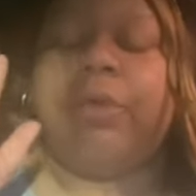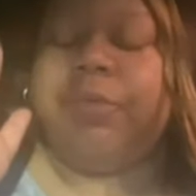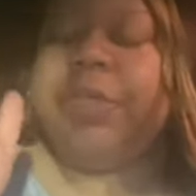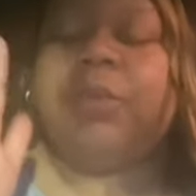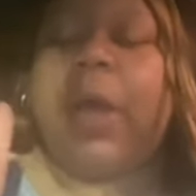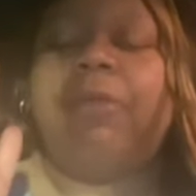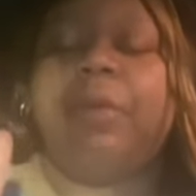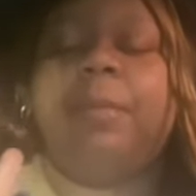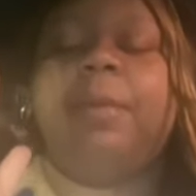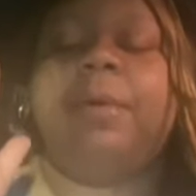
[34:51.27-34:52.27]
the reason why I
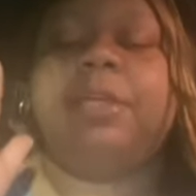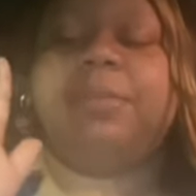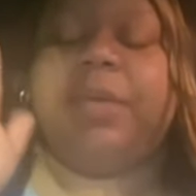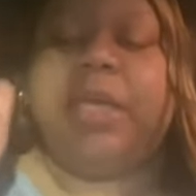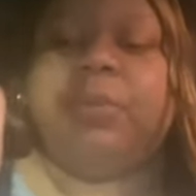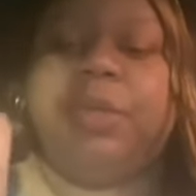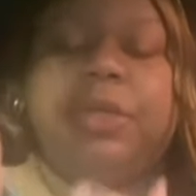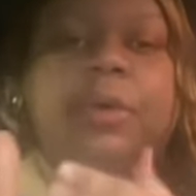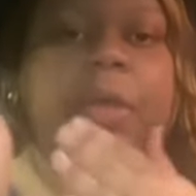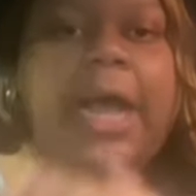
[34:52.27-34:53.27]
remember is because when
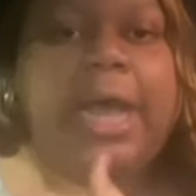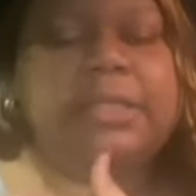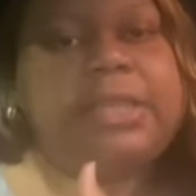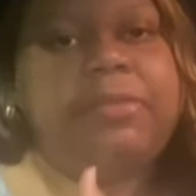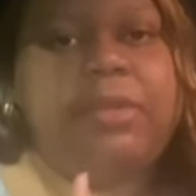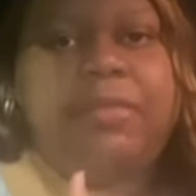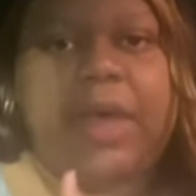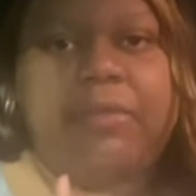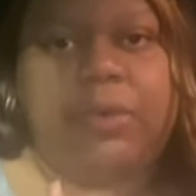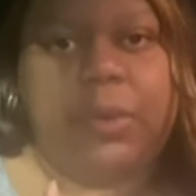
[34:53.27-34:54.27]
you're on
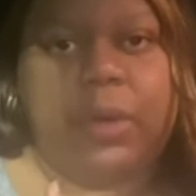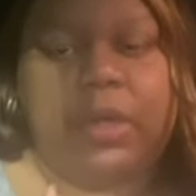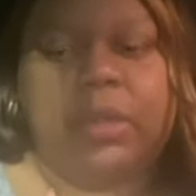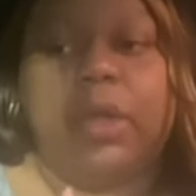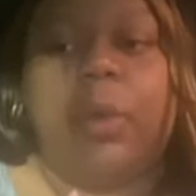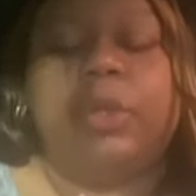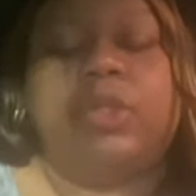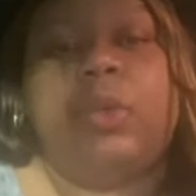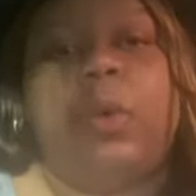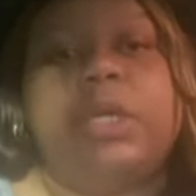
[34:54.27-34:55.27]
I-75 North going
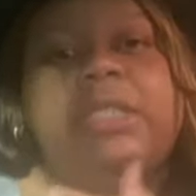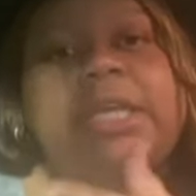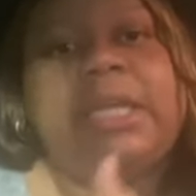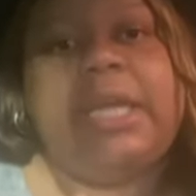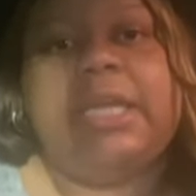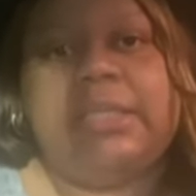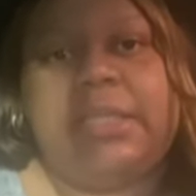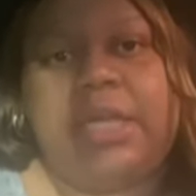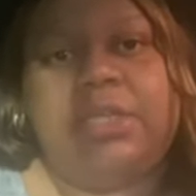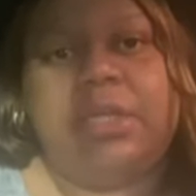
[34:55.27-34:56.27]
towards Atlantic
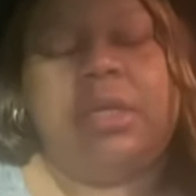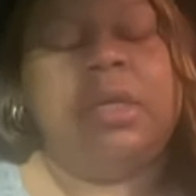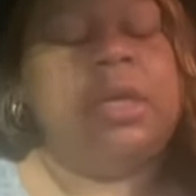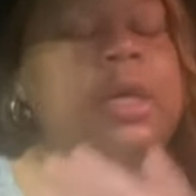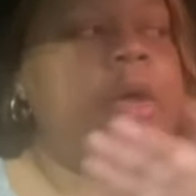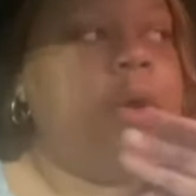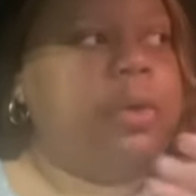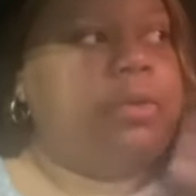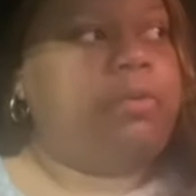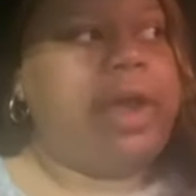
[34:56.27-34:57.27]
Station,
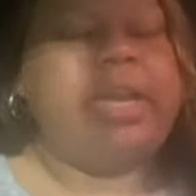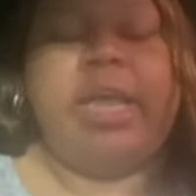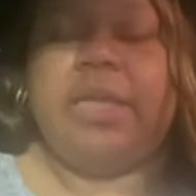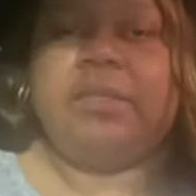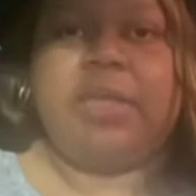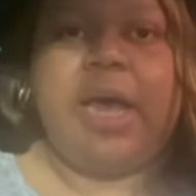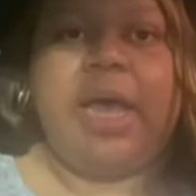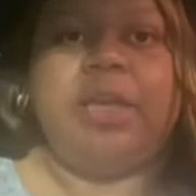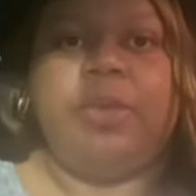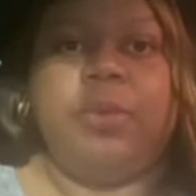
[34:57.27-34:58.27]
on the right hand
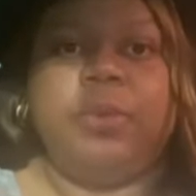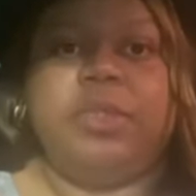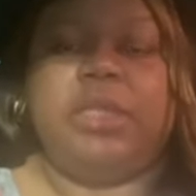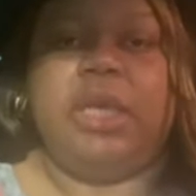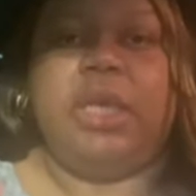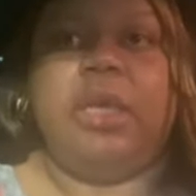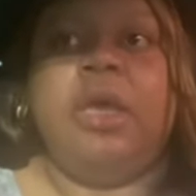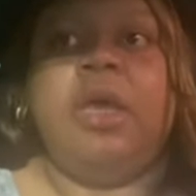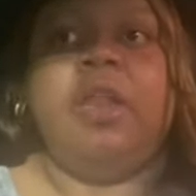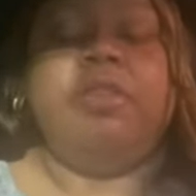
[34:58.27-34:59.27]
side, you will see
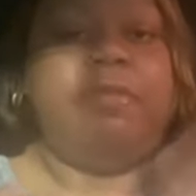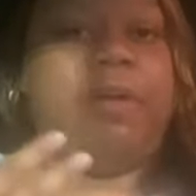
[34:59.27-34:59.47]
the